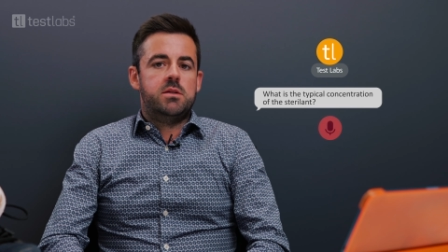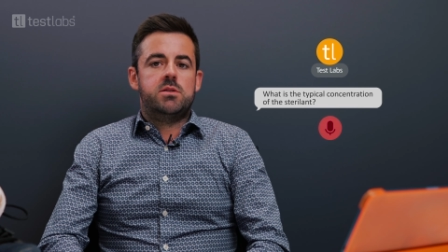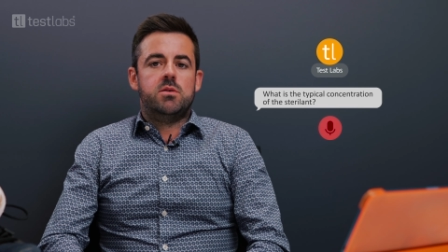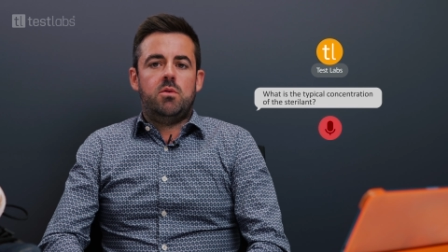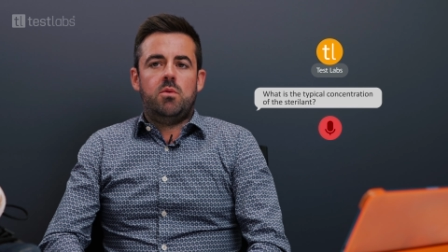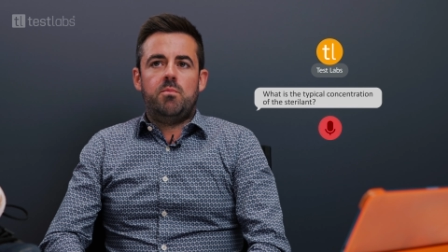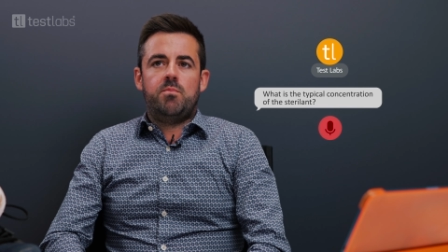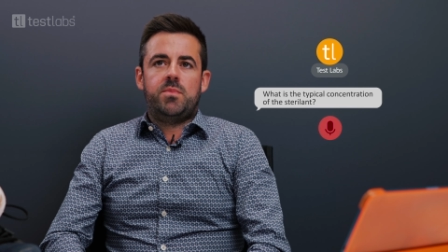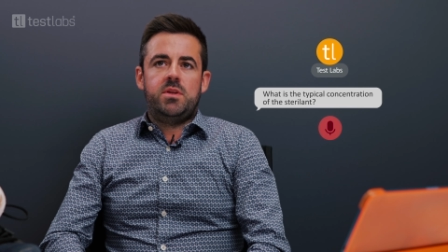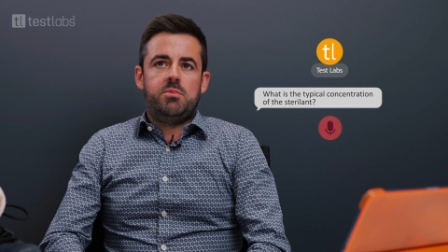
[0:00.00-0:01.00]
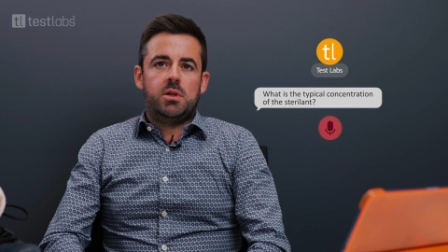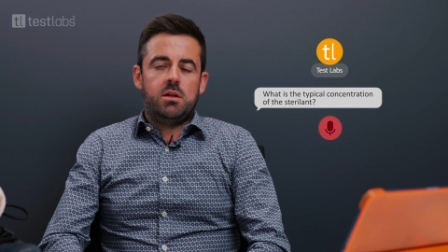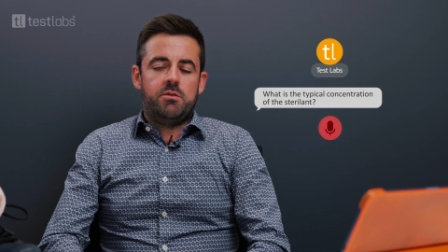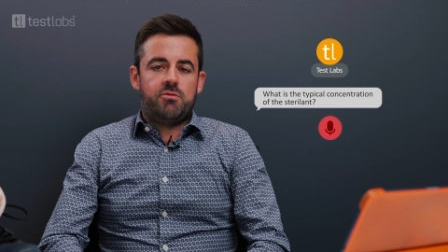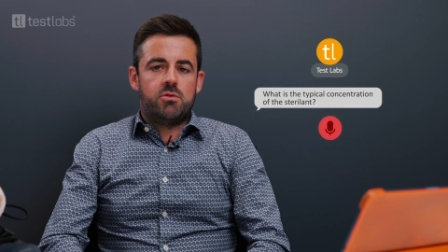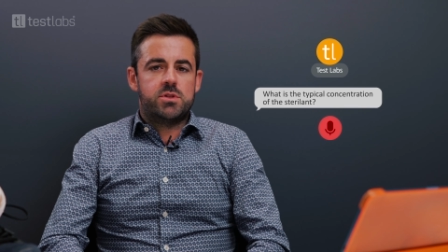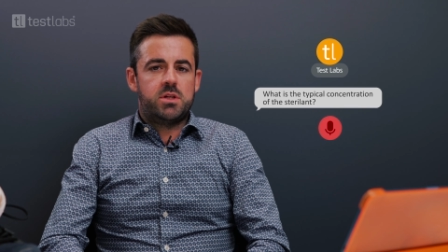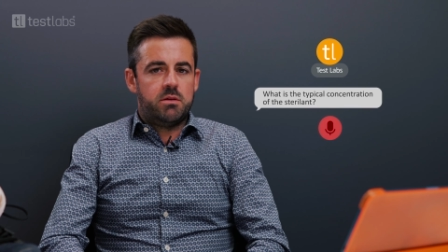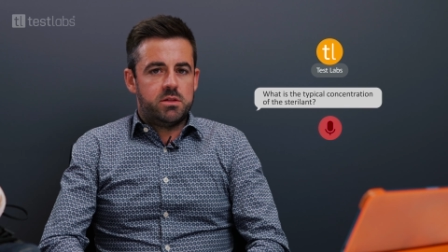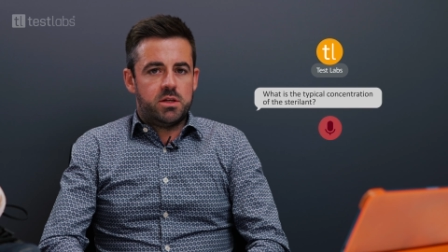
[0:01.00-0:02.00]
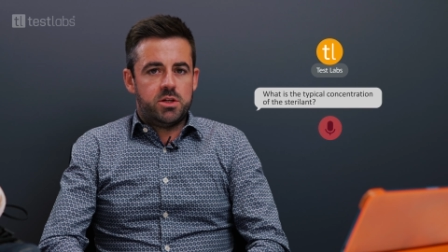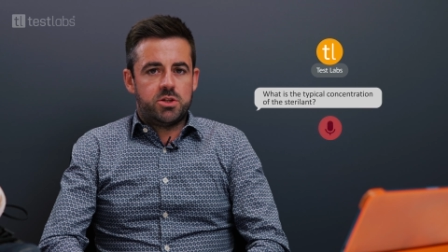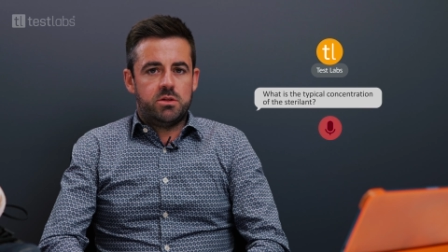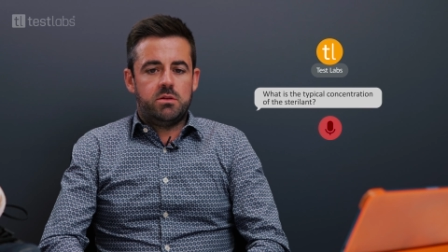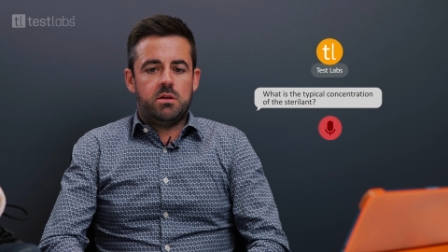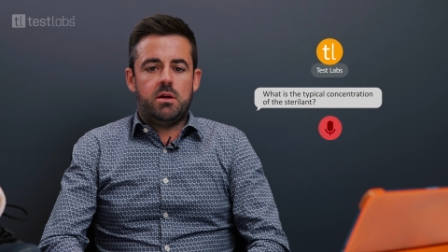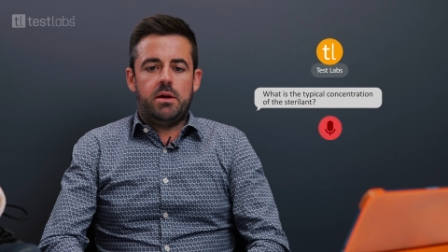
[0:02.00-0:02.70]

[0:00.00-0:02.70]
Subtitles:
So typically for sterilization,